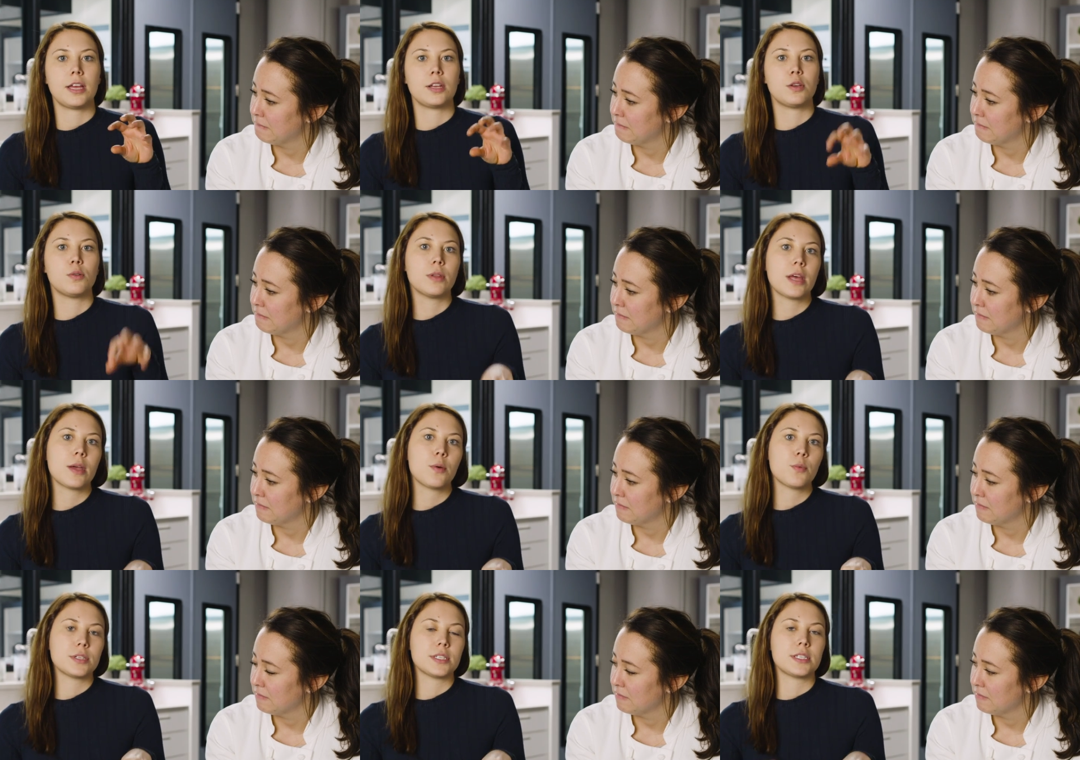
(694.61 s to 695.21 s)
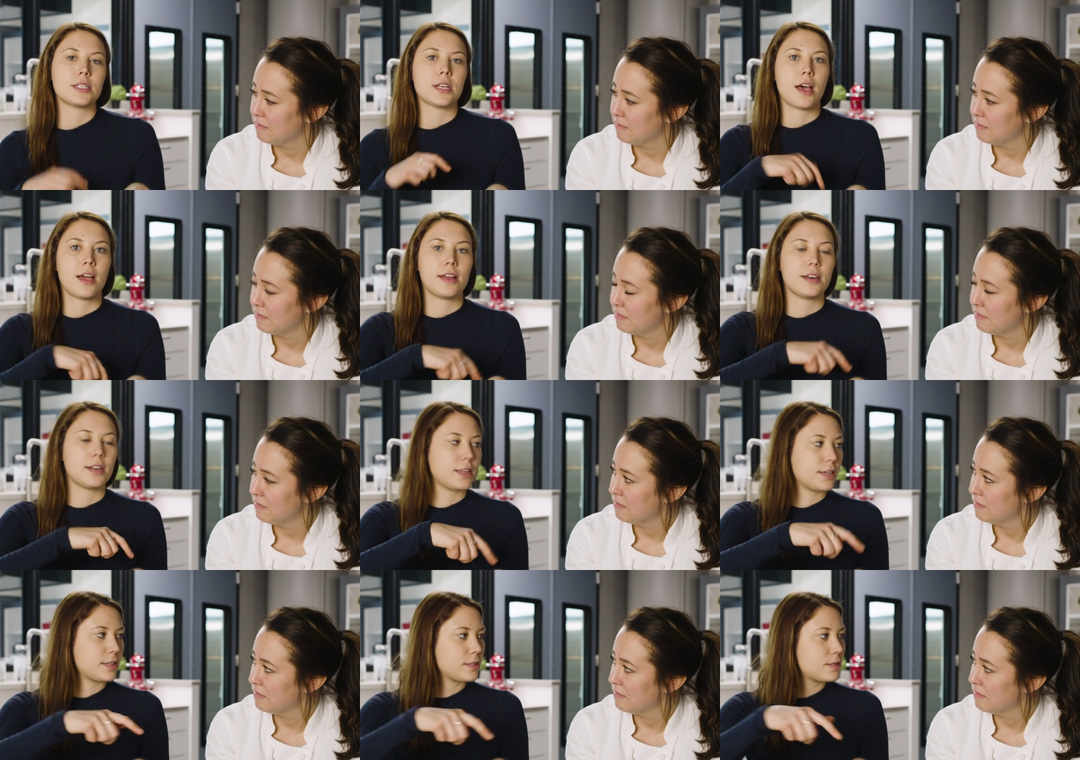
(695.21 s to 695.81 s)
Speaker 1: and you light one side
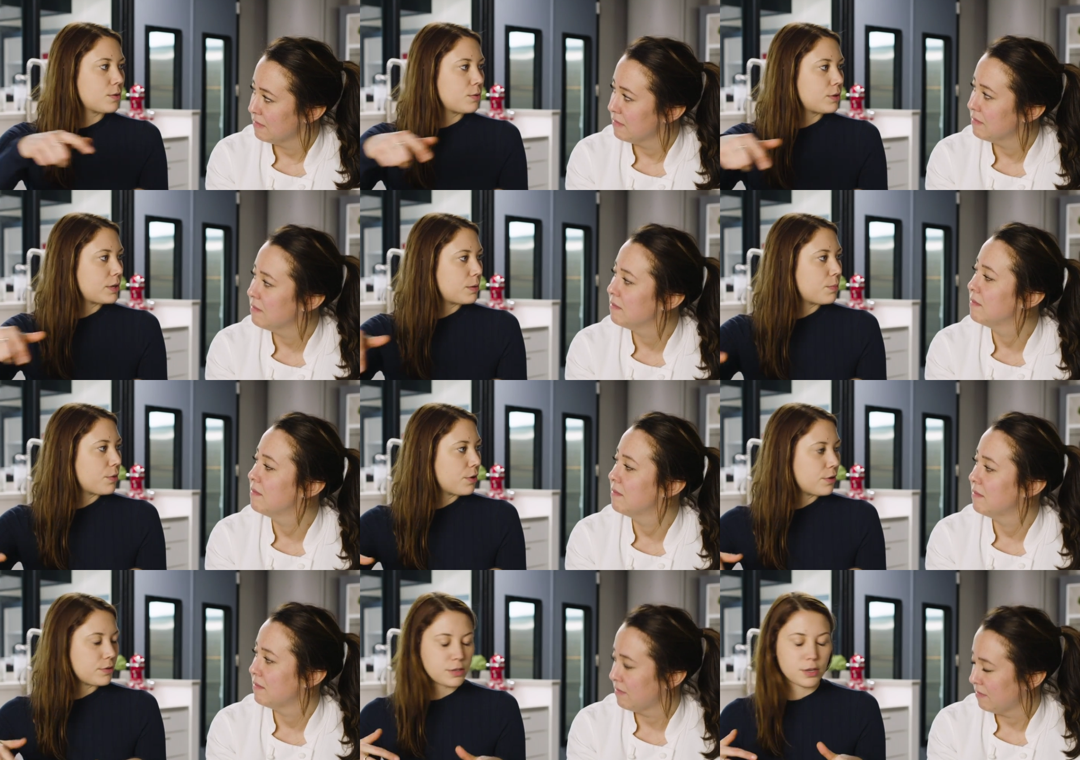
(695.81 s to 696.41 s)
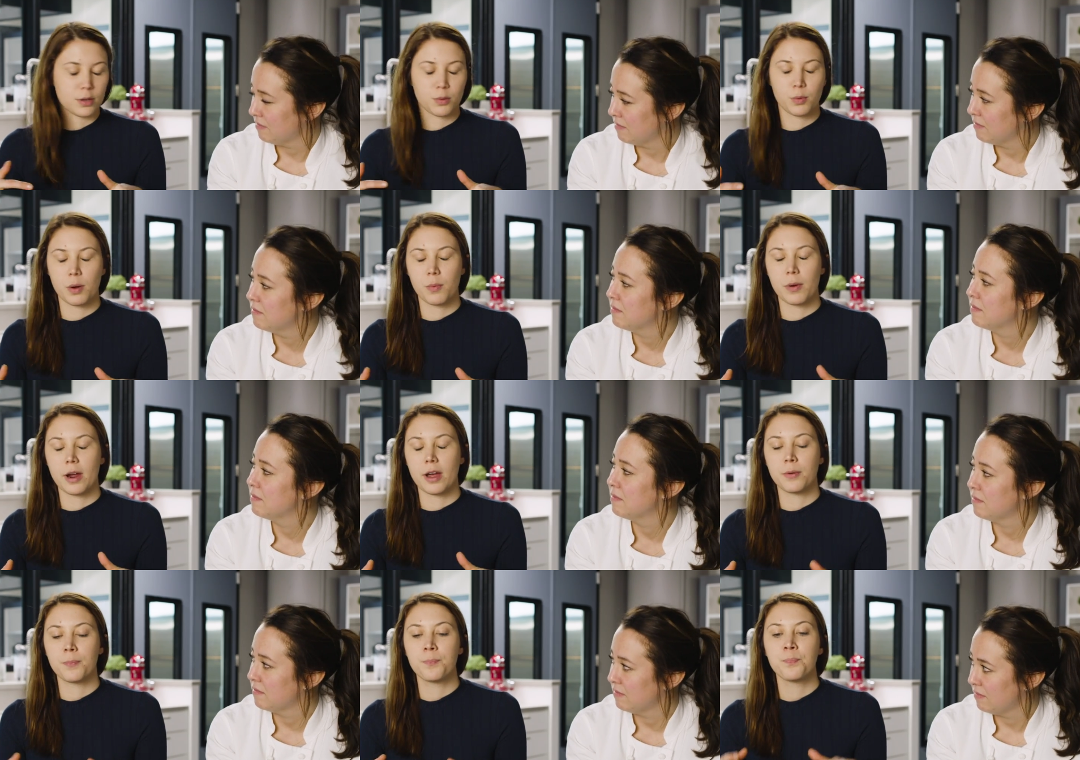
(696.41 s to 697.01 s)
and it like slowly burns all the way
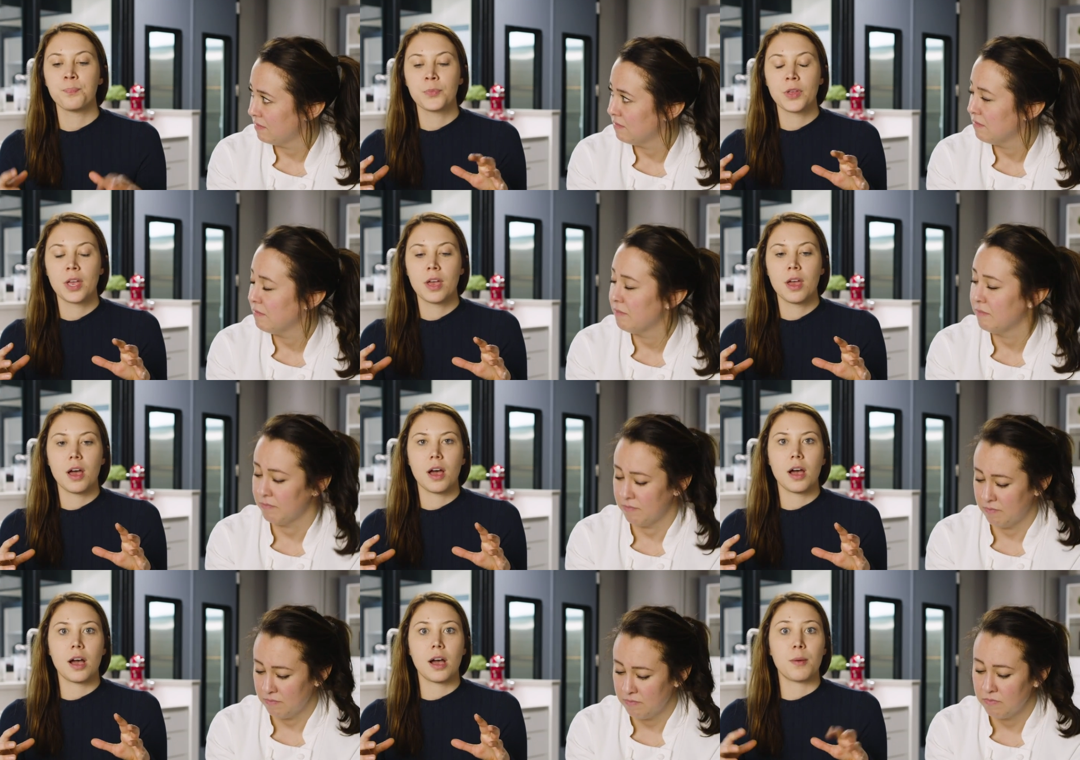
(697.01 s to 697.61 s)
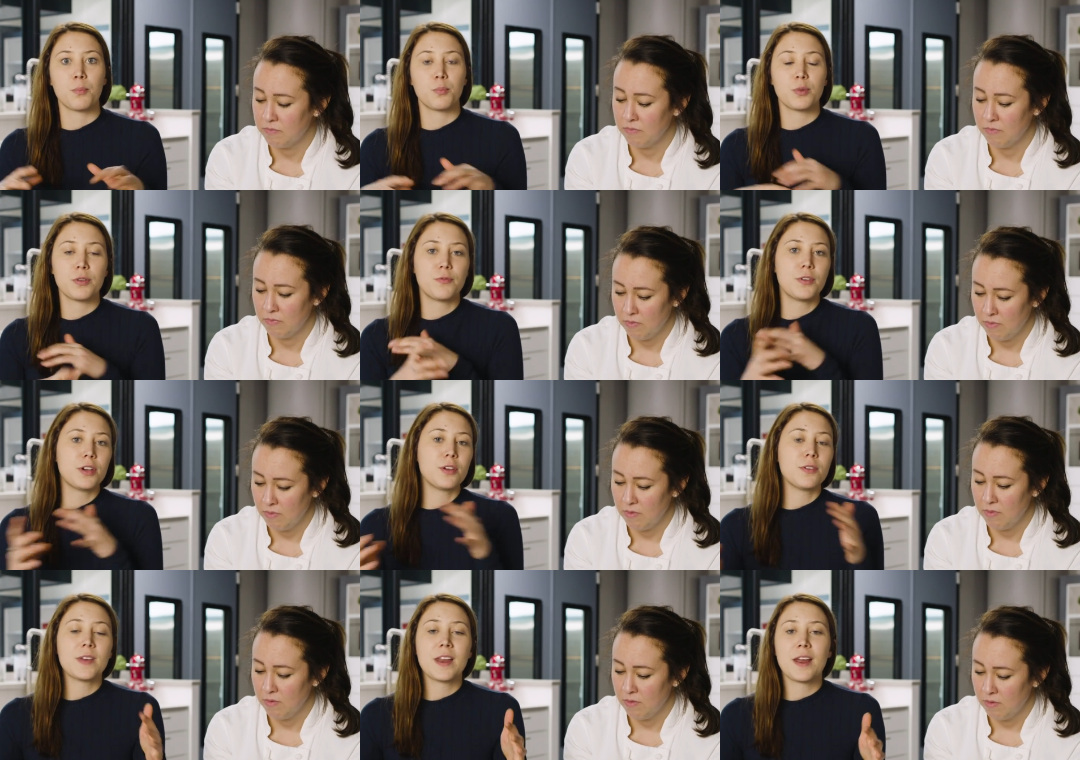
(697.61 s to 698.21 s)
around. We
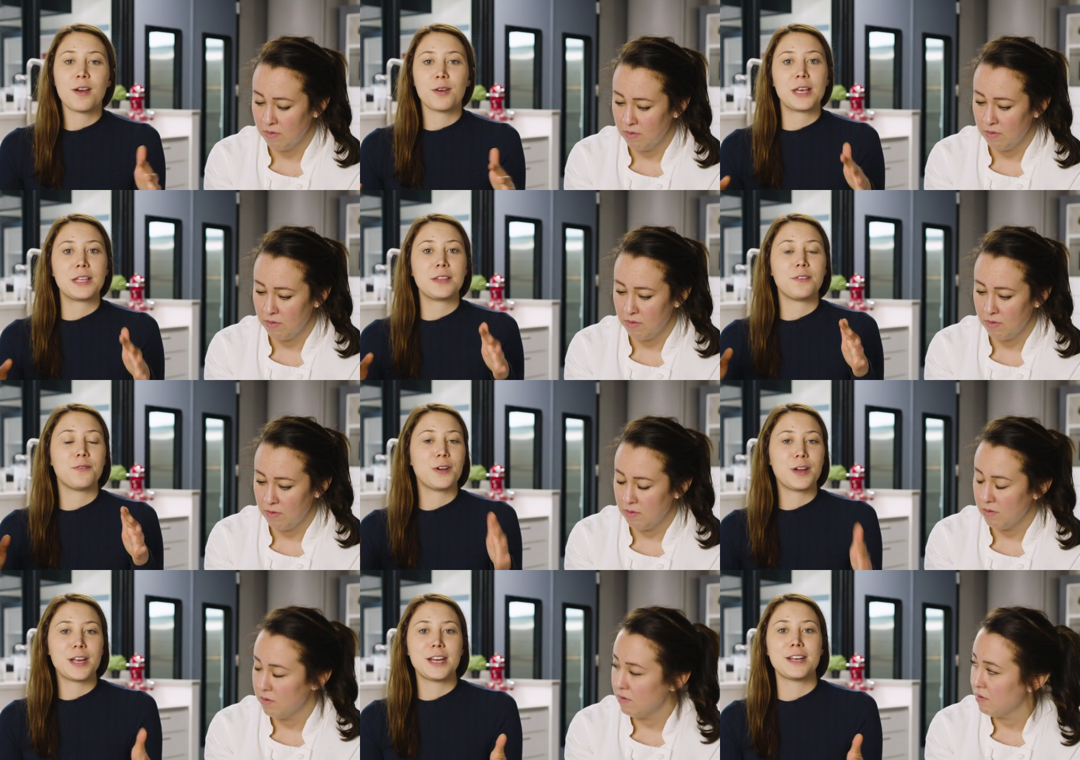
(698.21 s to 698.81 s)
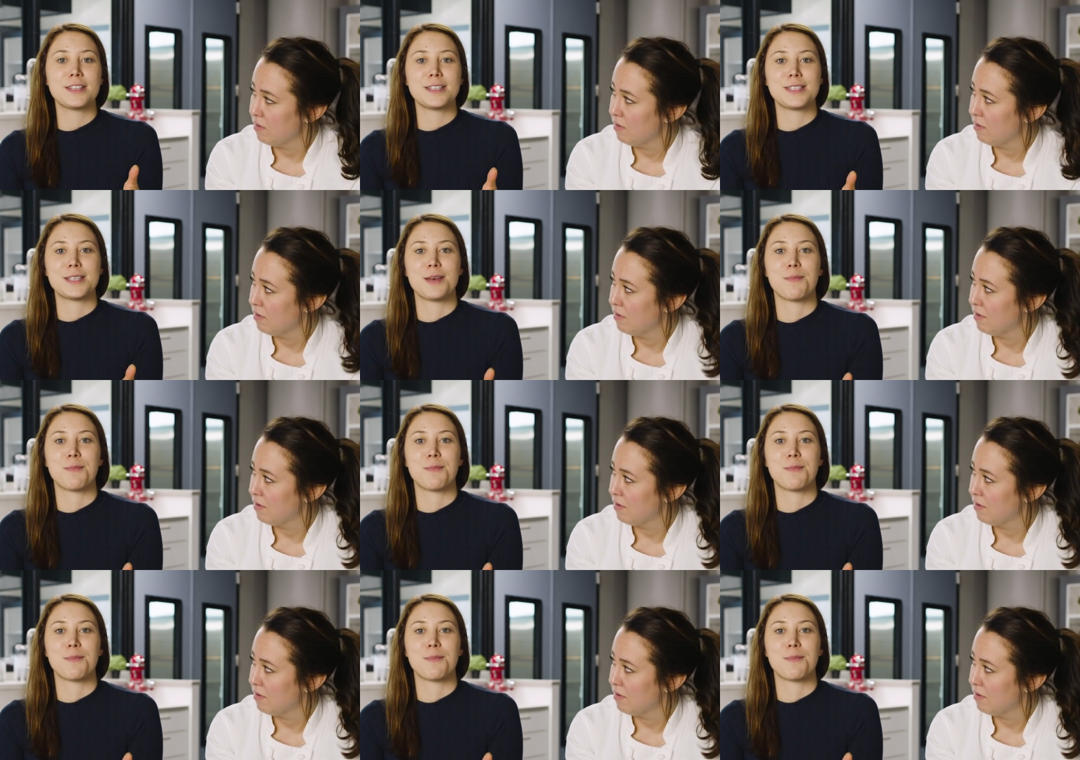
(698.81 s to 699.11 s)
figured that out at the very end of the